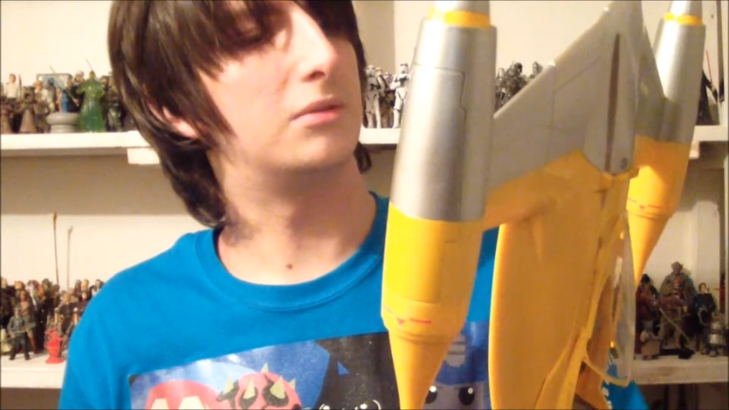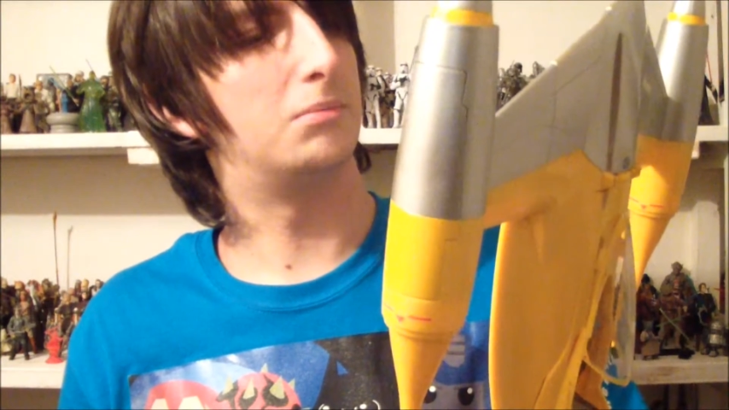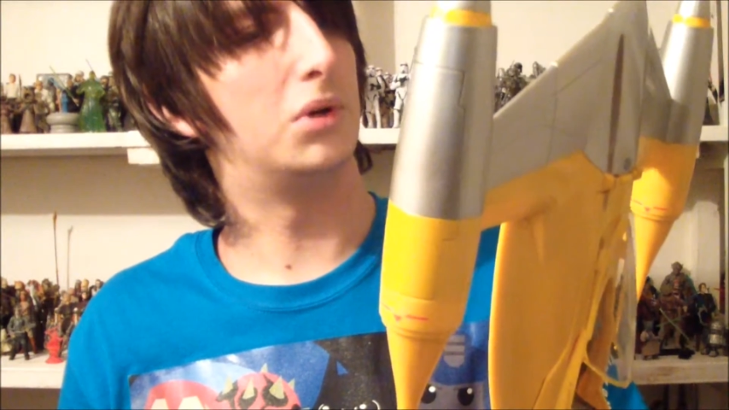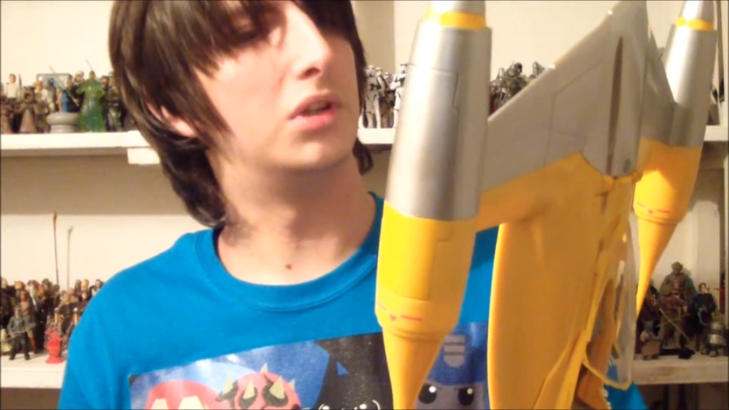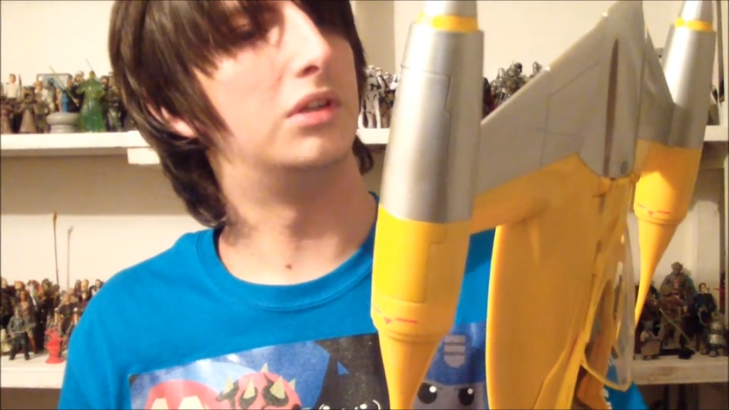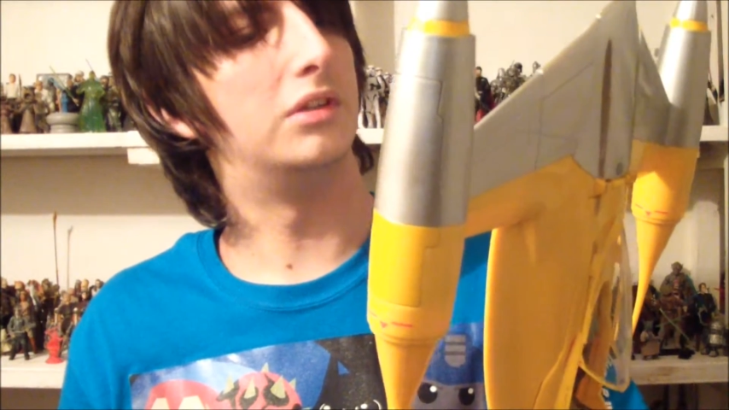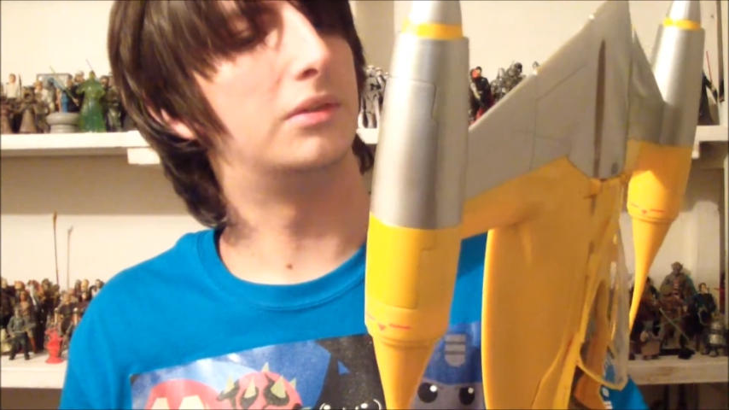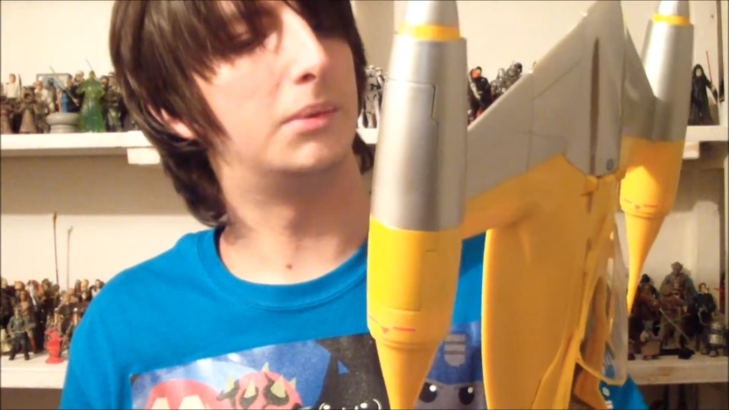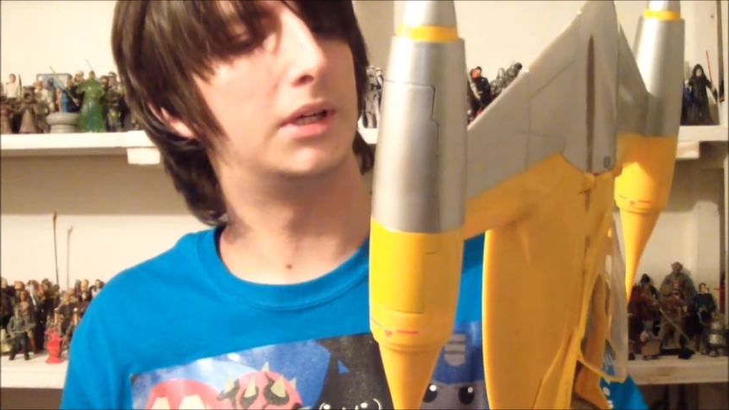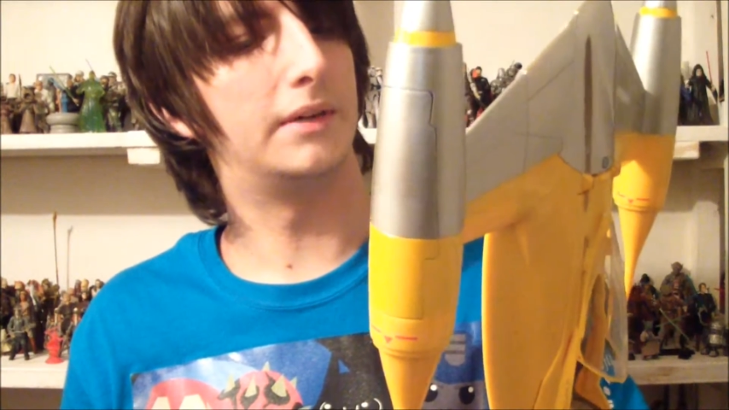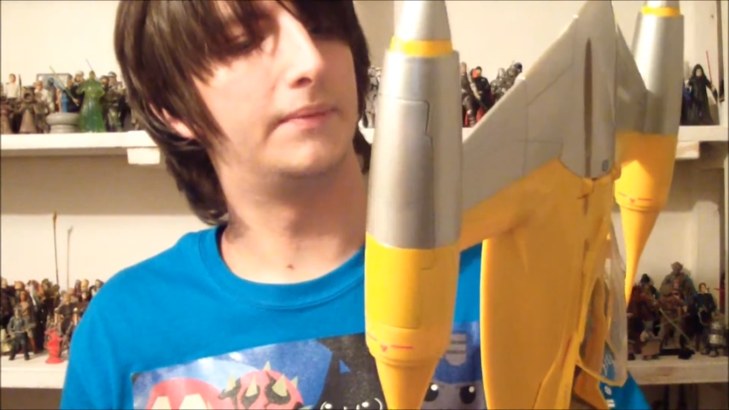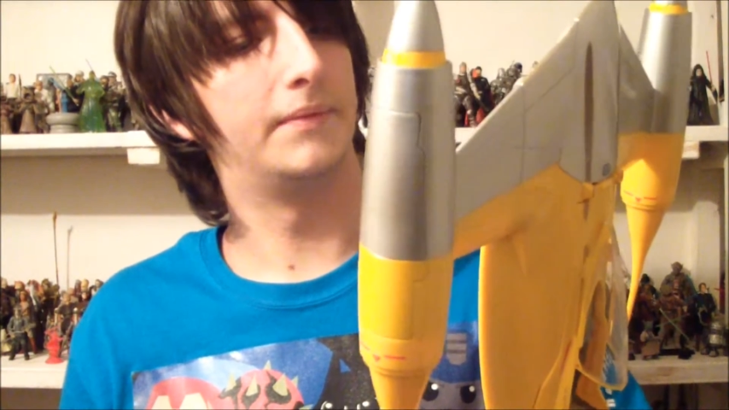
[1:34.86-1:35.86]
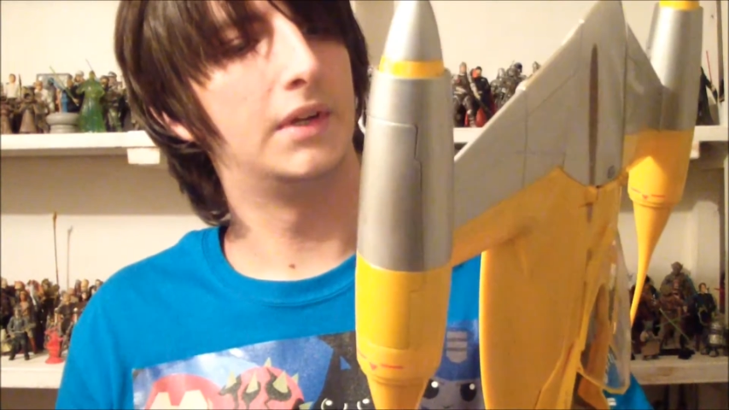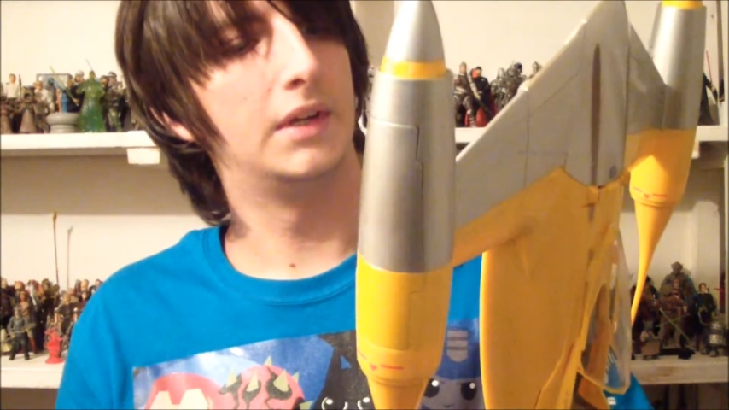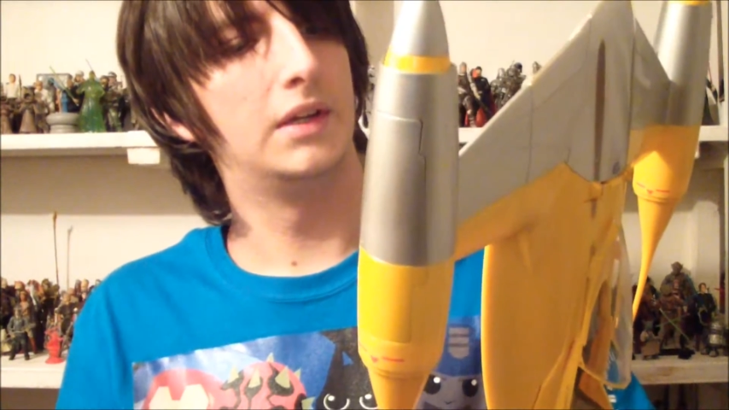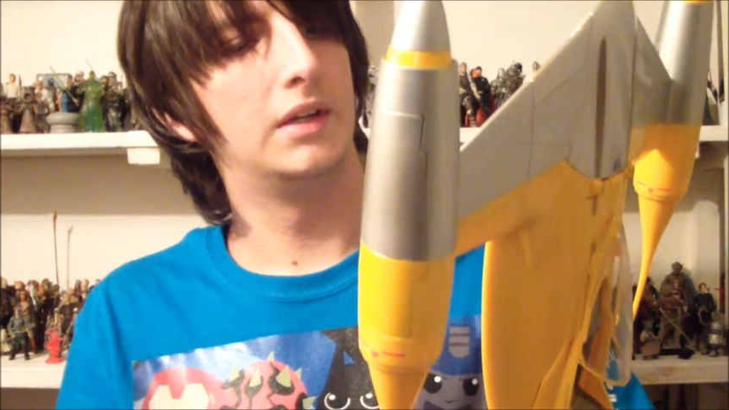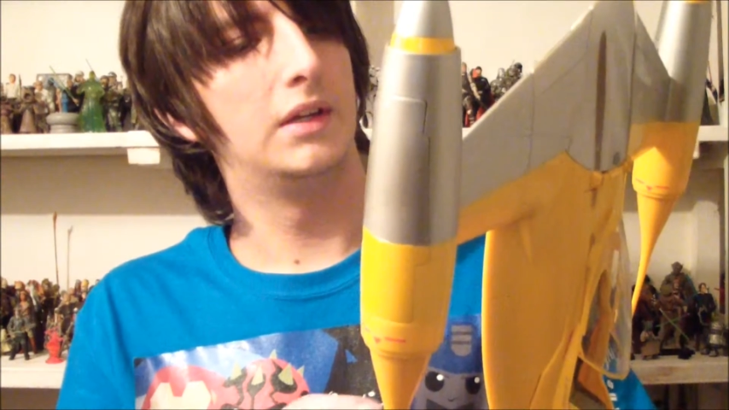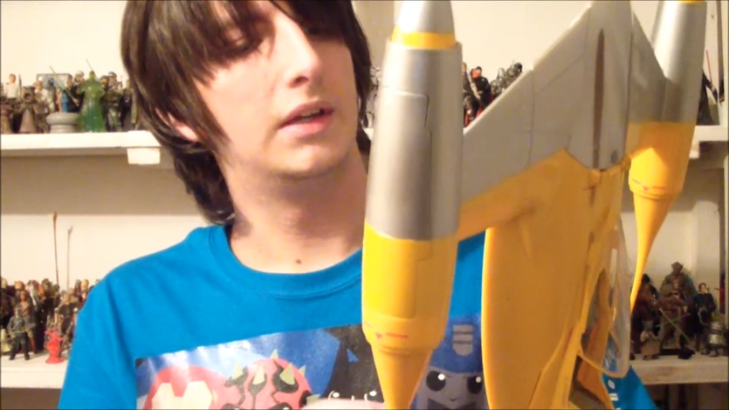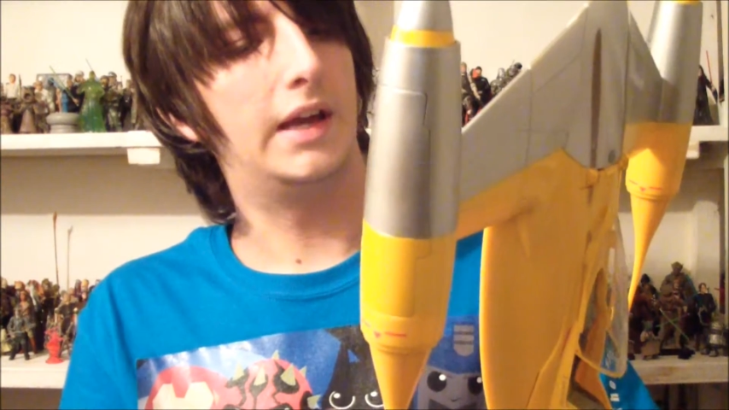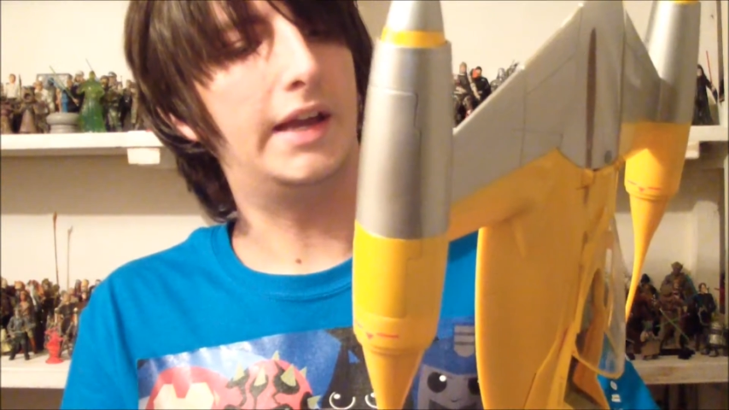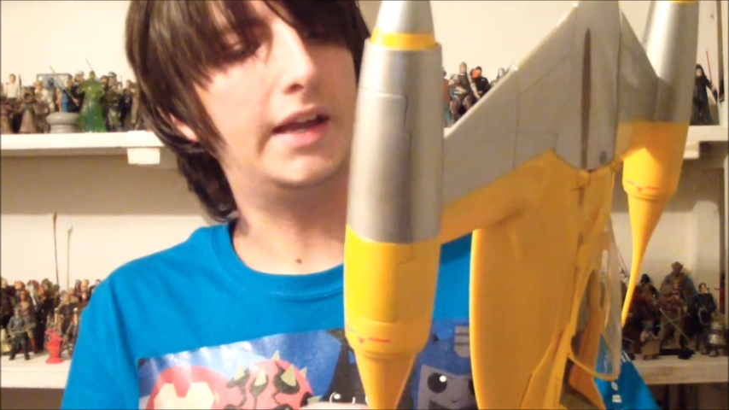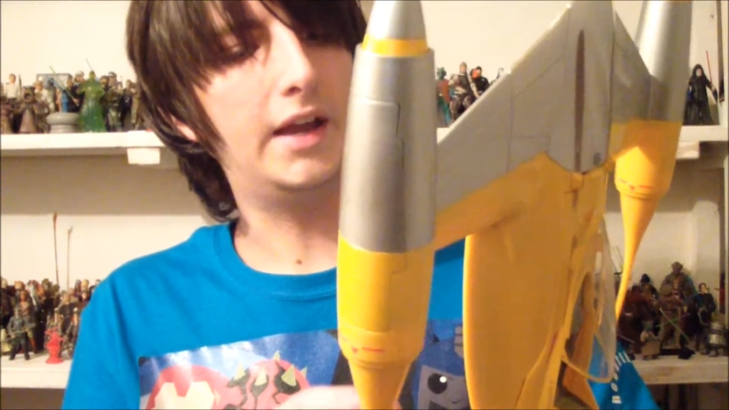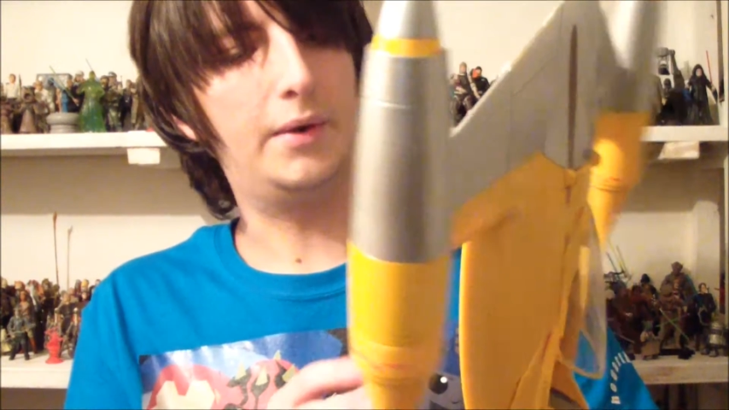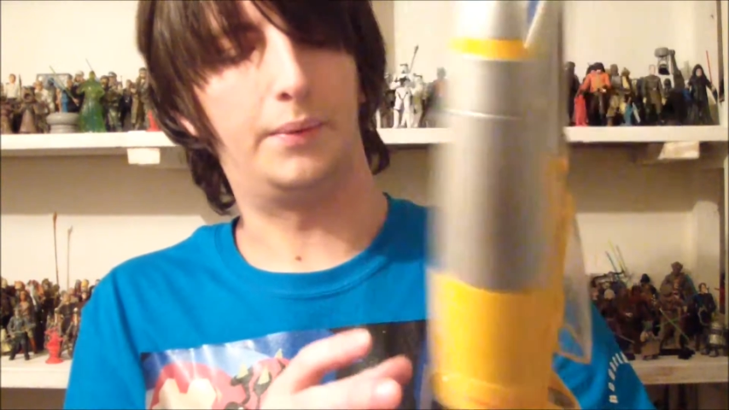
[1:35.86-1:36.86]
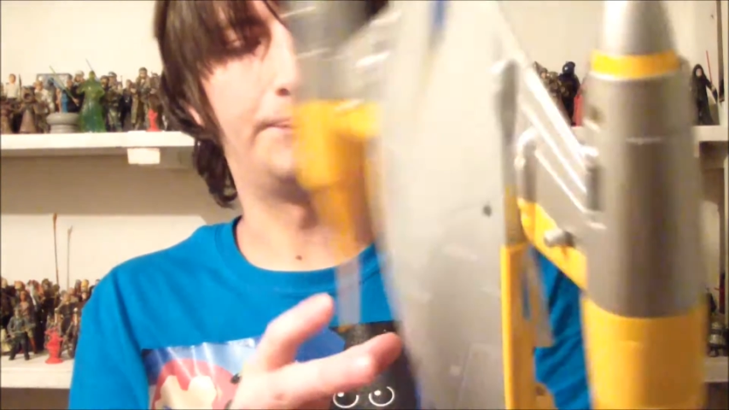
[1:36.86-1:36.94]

buttons, but hey ho.